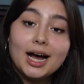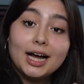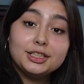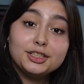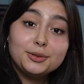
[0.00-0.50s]

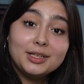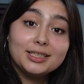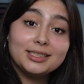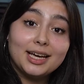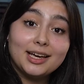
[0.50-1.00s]
I do want to
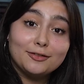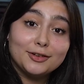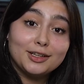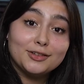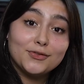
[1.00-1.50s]
say for
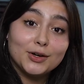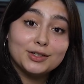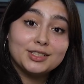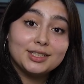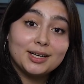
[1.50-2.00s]
these
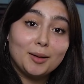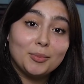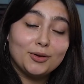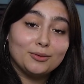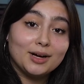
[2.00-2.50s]
first
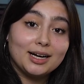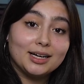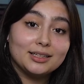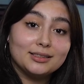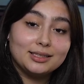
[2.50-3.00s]
couple
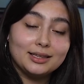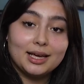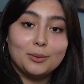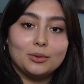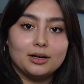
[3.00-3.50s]
records,
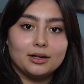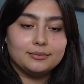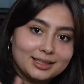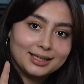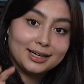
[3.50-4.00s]
they were
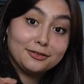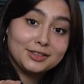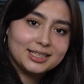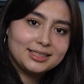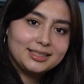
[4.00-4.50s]

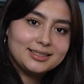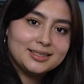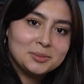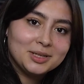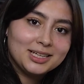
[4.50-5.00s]
gifted
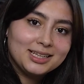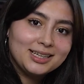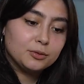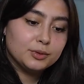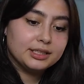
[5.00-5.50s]
to me.
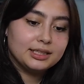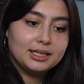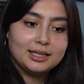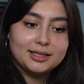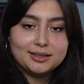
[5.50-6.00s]

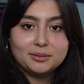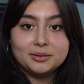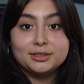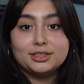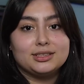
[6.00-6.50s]
Really, someone
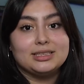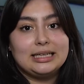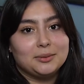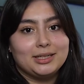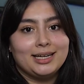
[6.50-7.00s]
was just
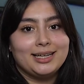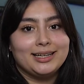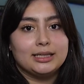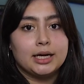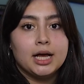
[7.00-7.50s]

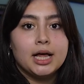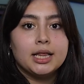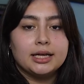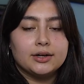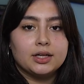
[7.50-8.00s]
liquidating
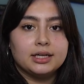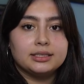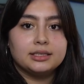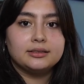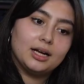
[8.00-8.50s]
their
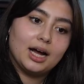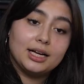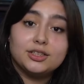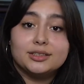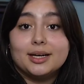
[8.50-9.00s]
collection. I
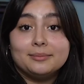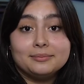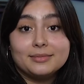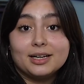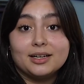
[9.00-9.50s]
took them
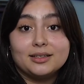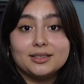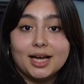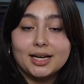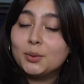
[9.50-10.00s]
because
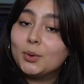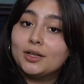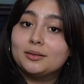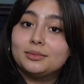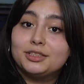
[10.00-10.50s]
I didn't want
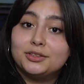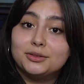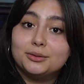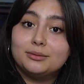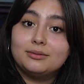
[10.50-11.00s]
them
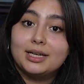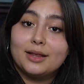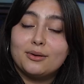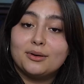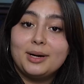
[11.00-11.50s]
to get
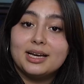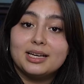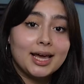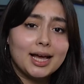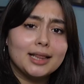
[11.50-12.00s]
thrown away.
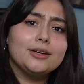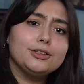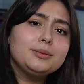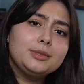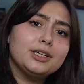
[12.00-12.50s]
And
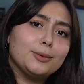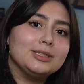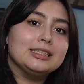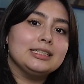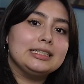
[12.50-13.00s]
there's some good
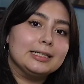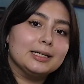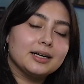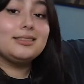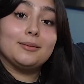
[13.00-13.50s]
ones in
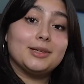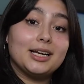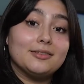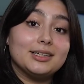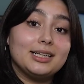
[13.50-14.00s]
here, some that I
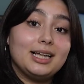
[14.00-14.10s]
really